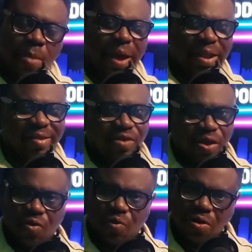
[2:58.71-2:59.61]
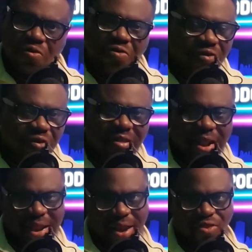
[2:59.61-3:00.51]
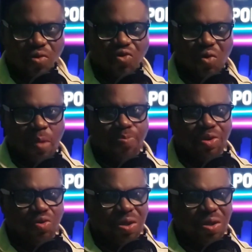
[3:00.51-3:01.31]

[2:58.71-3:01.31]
by DJs or radio stations, that is going to help build